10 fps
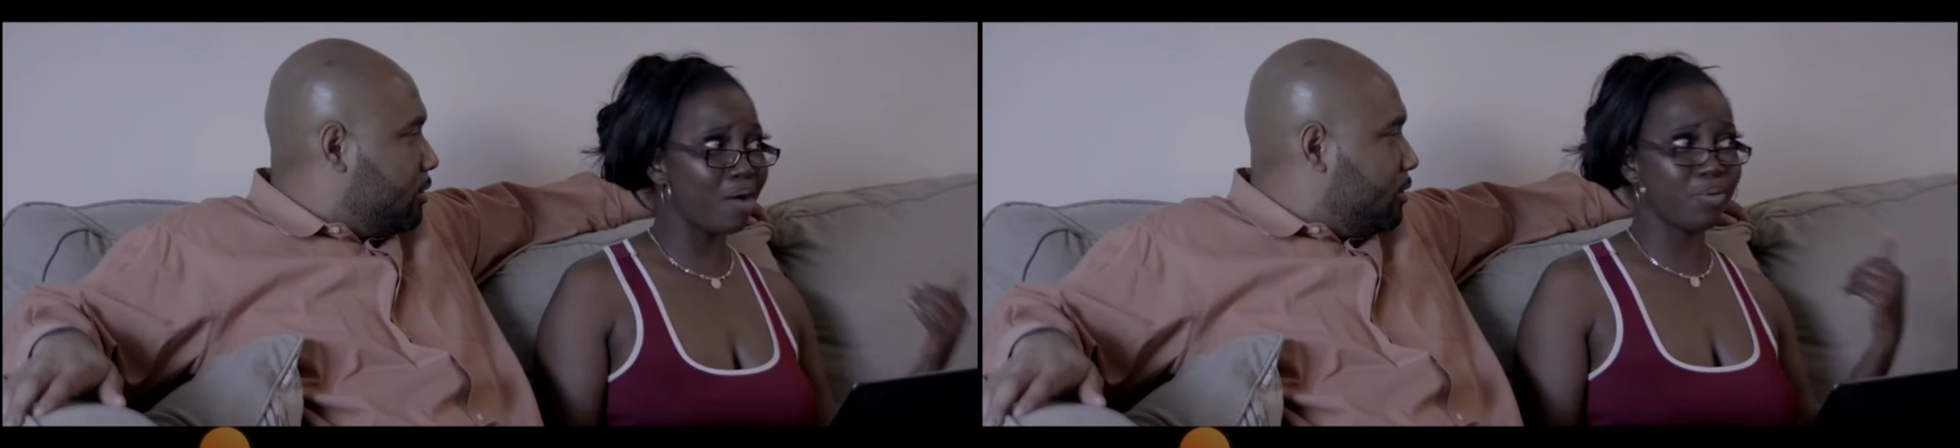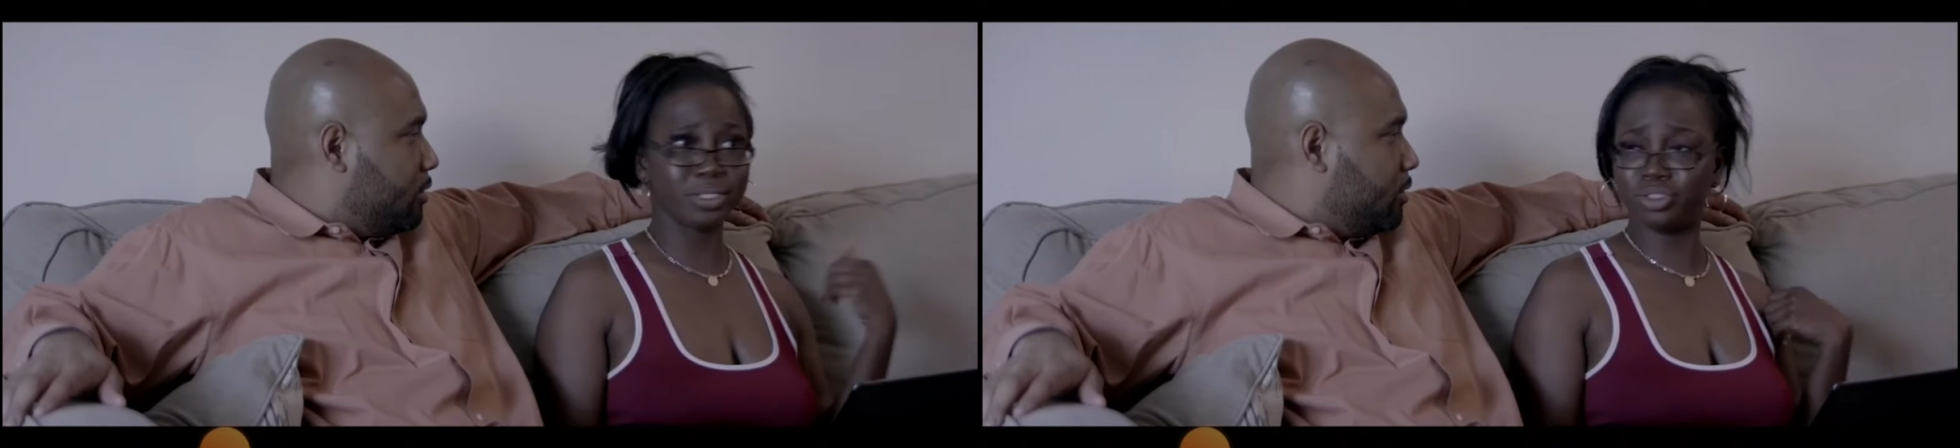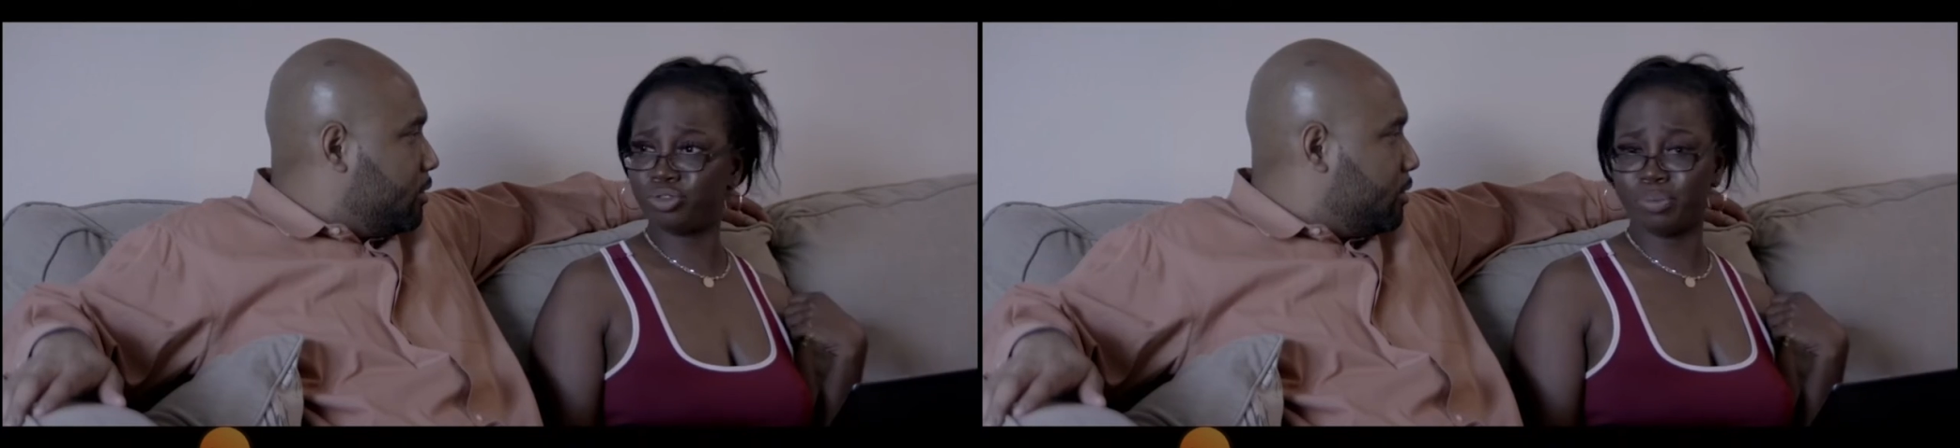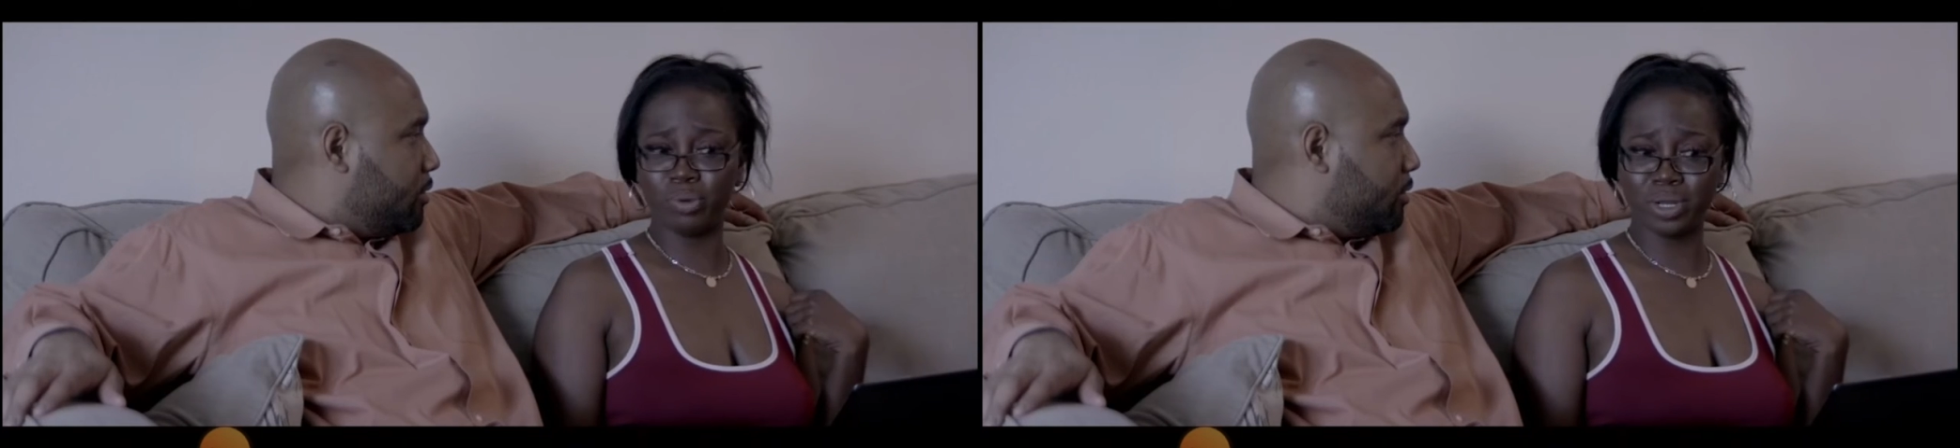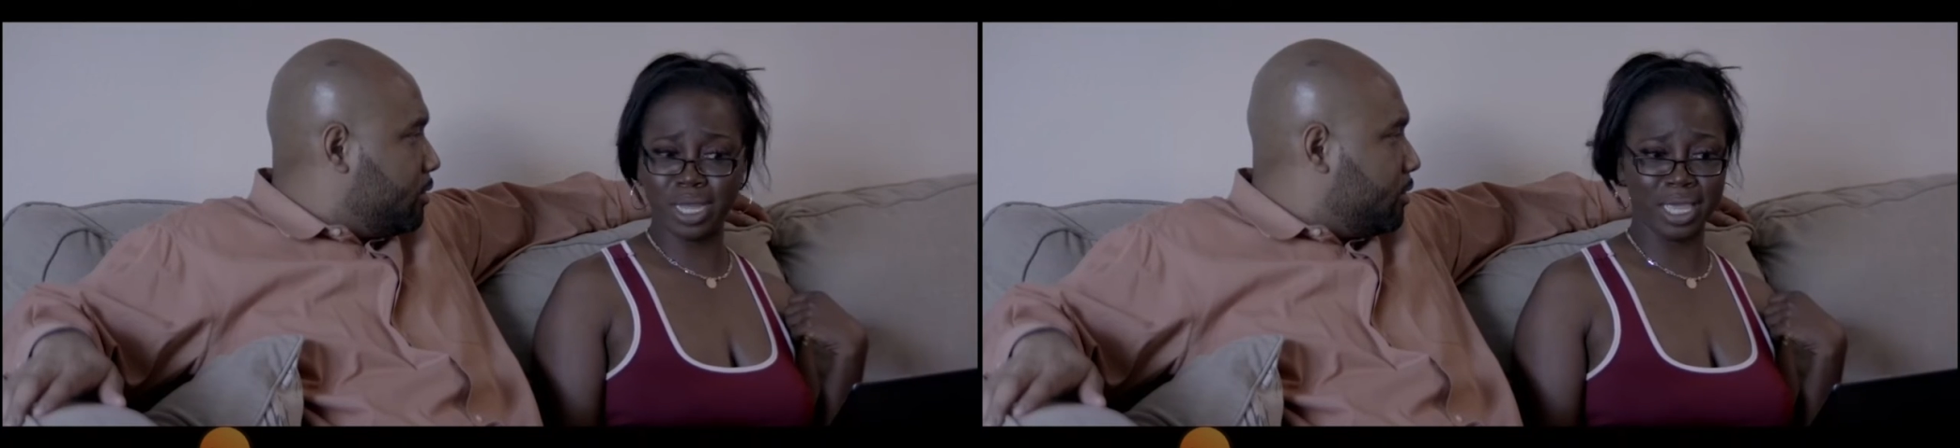I wasn't
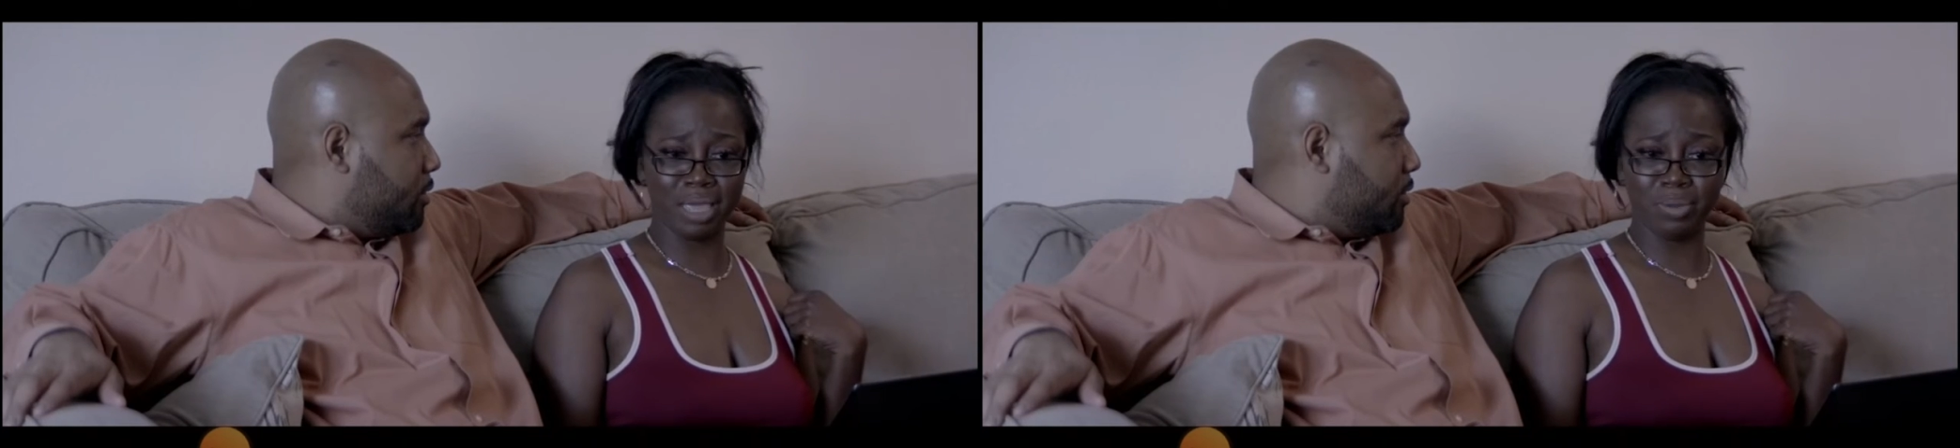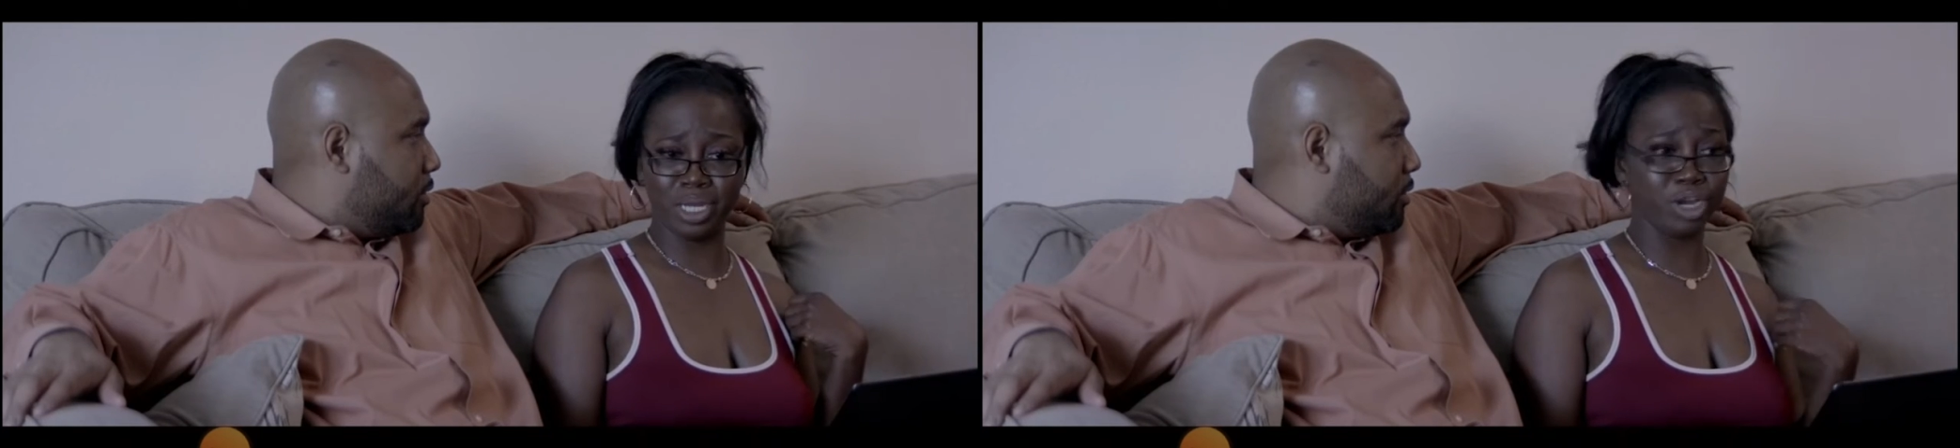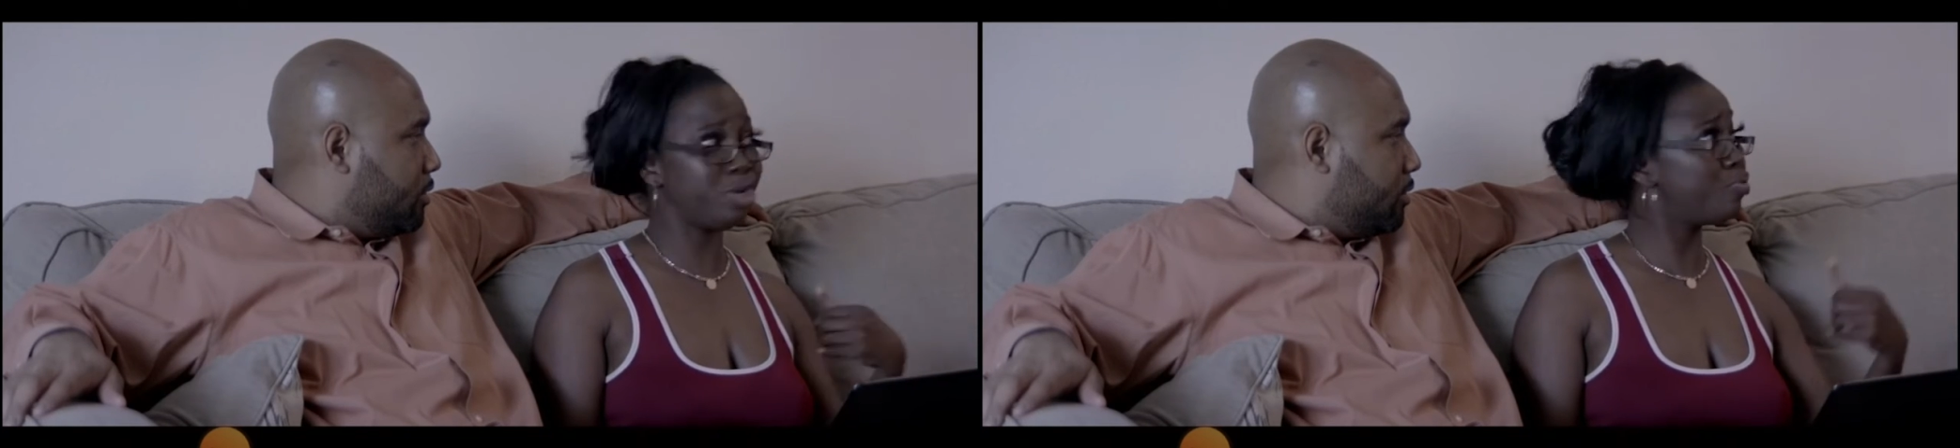tripping when I came in here.